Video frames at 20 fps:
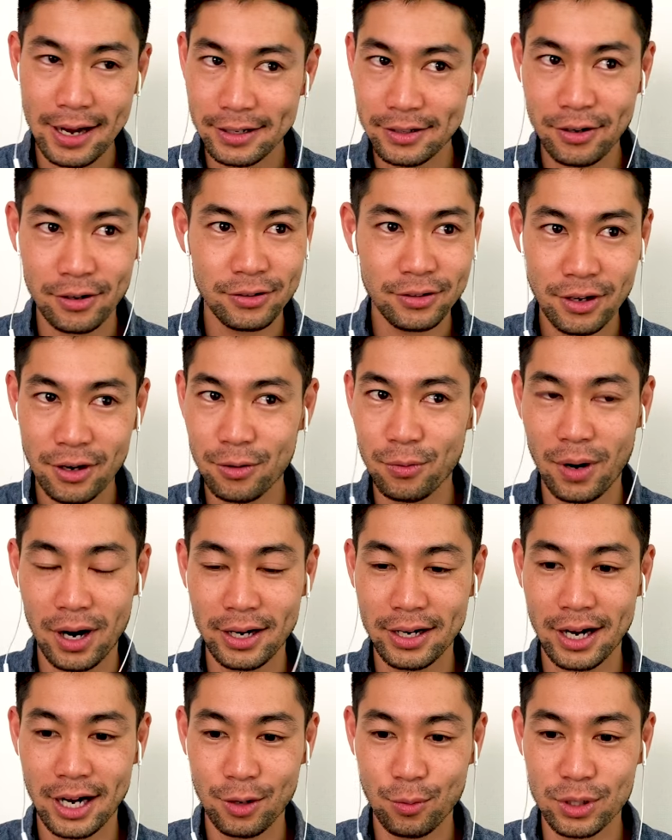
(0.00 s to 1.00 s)
I don't know why
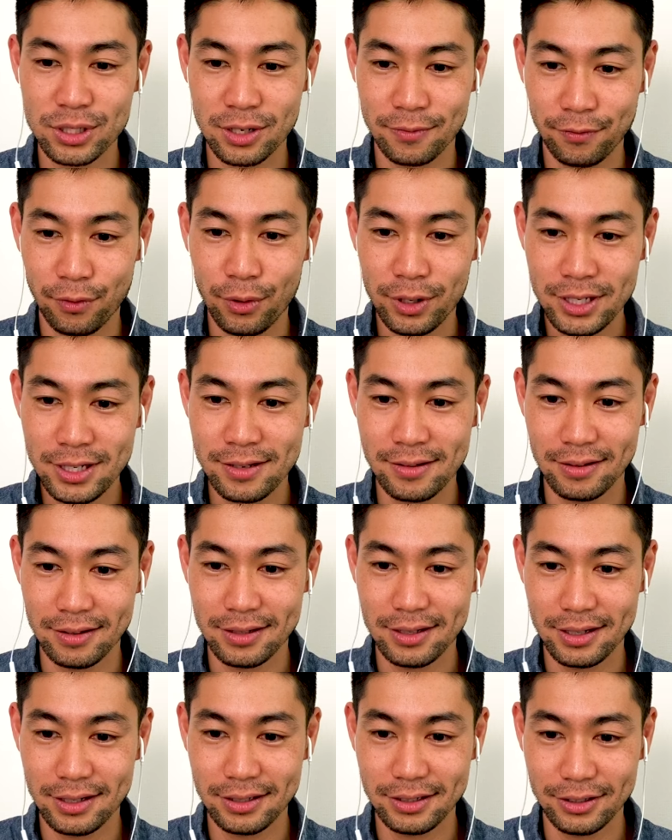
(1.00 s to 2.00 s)
I was avoiding,
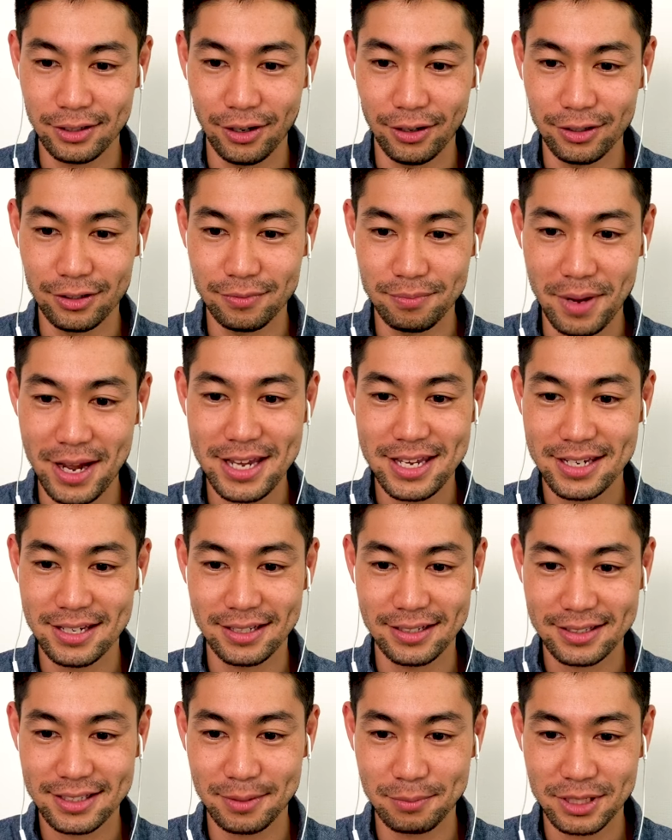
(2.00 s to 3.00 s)
you know, making
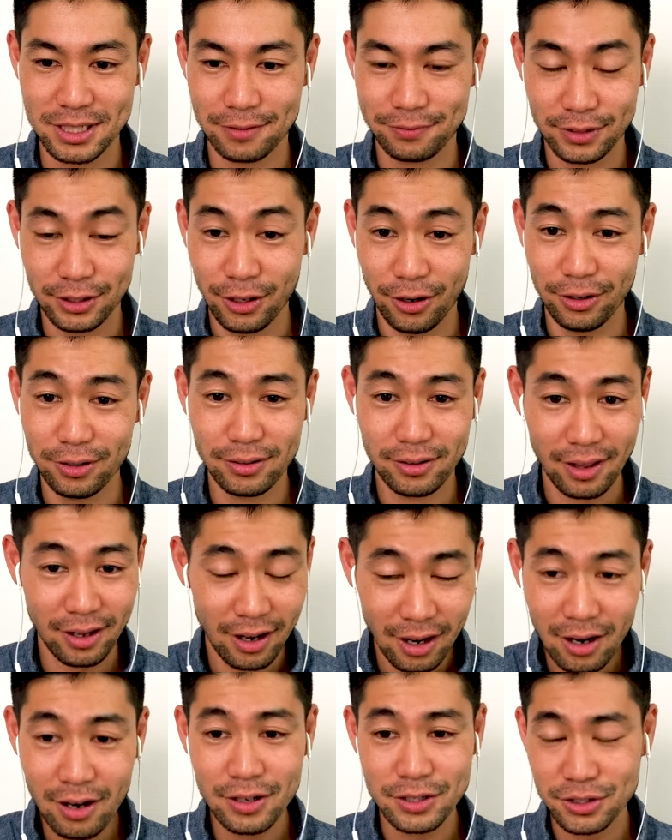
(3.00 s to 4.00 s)
some stuff. You know,
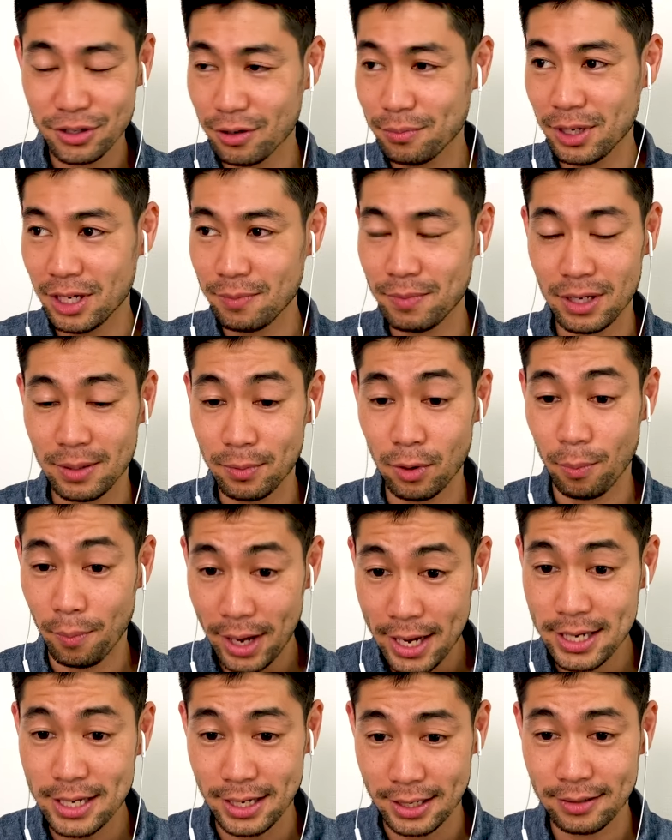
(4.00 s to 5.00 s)
there are so many people
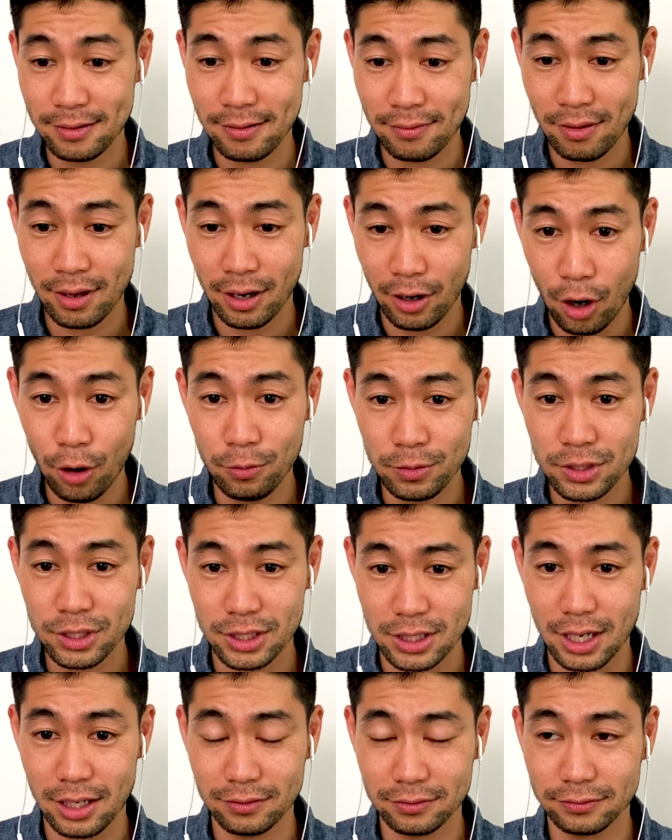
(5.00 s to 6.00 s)
making their own
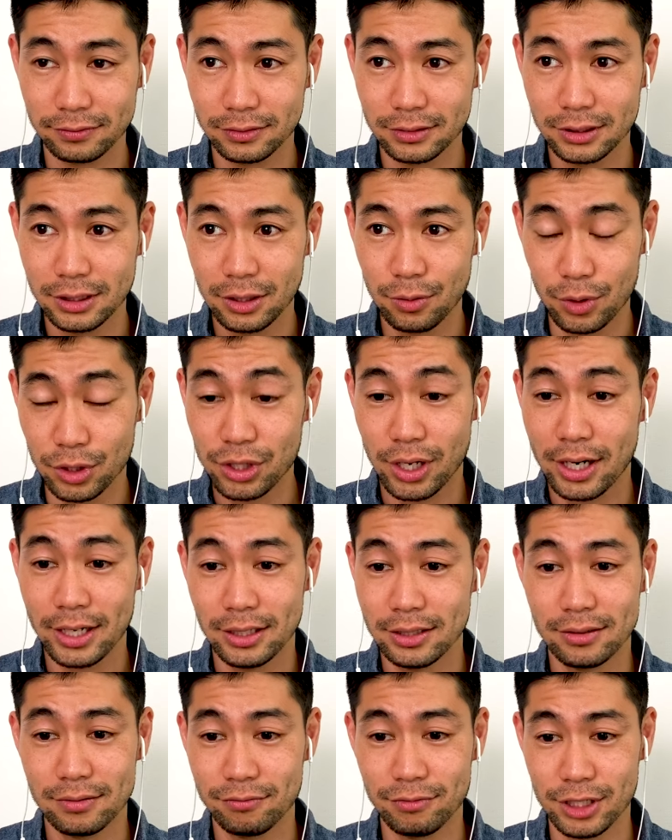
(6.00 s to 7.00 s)
stuff, which I
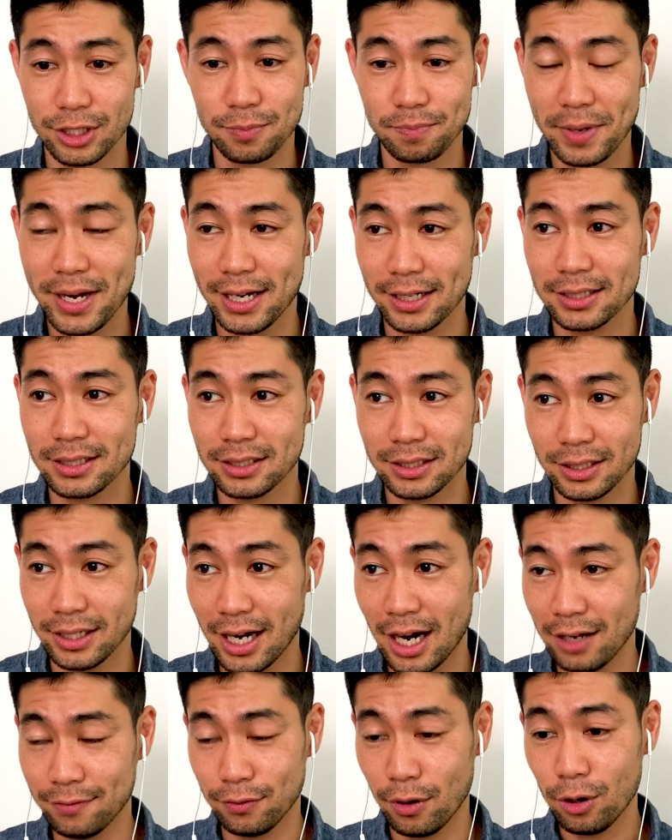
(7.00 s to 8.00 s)
respect. And, you
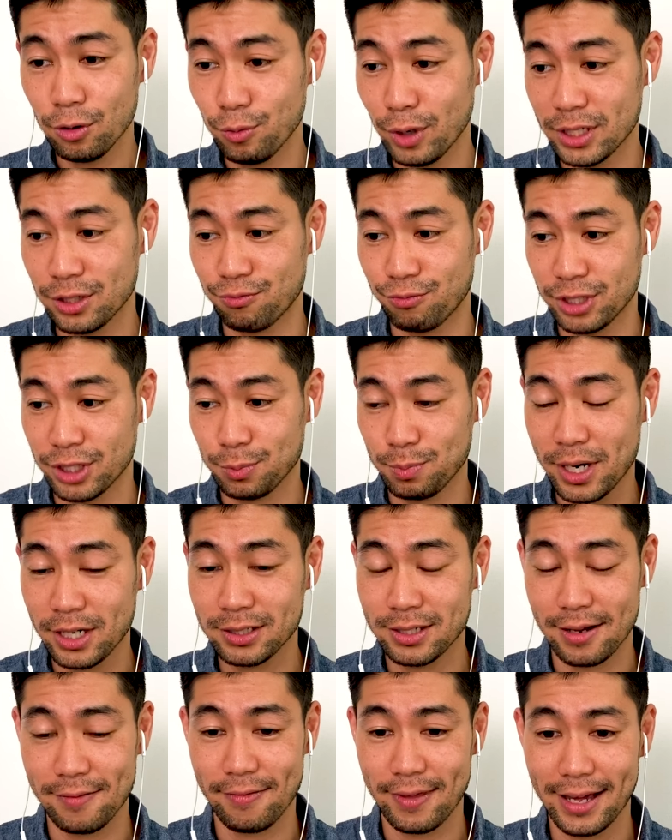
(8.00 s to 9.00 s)
know, I've always
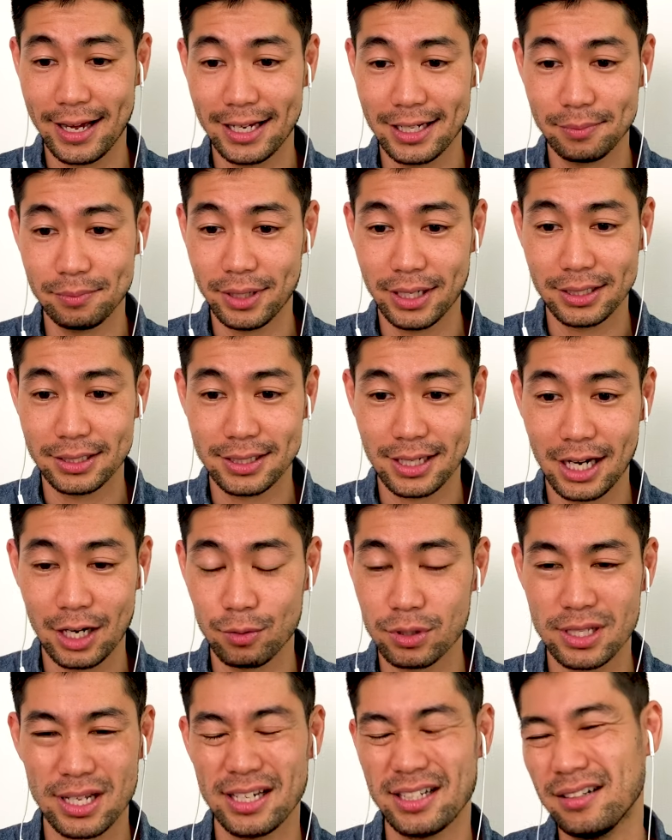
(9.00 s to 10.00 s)
respected that. But I
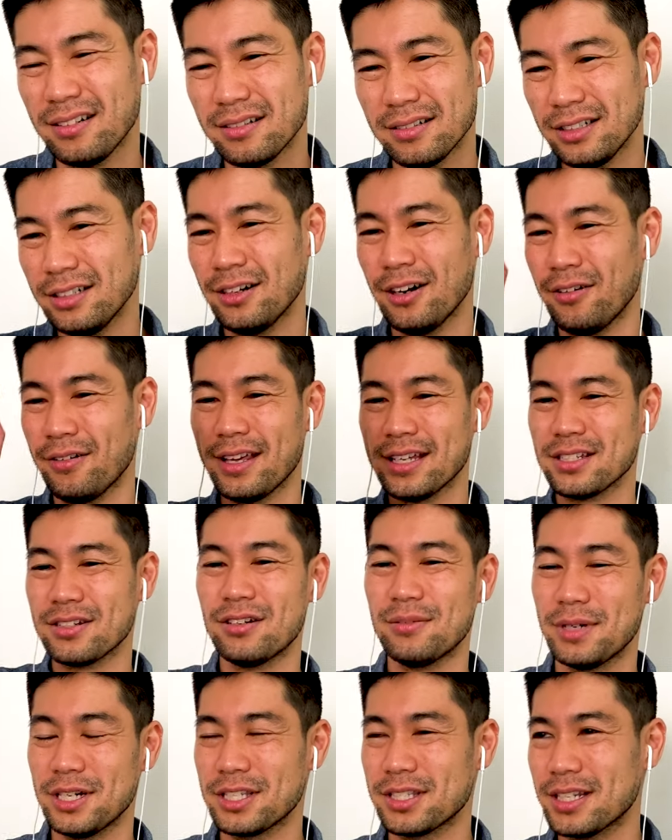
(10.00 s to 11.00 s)
was like, oh, you know, that's
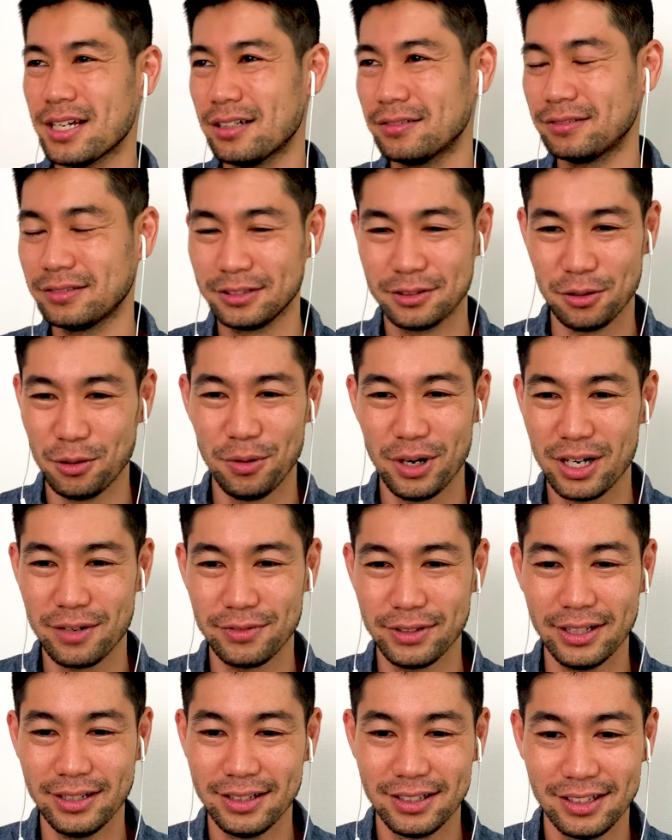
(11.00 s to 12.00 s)
not my stuff or
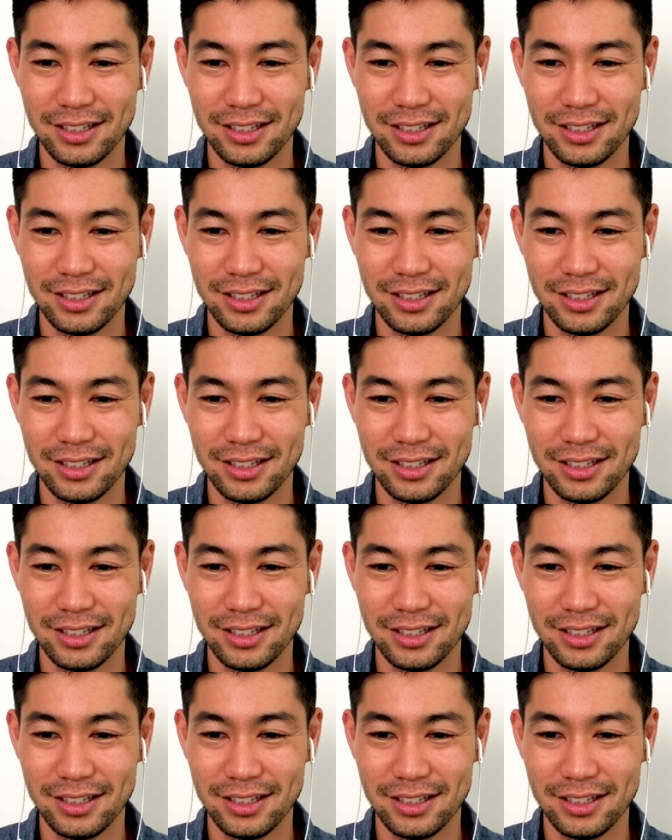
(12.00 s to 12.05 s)
whatever.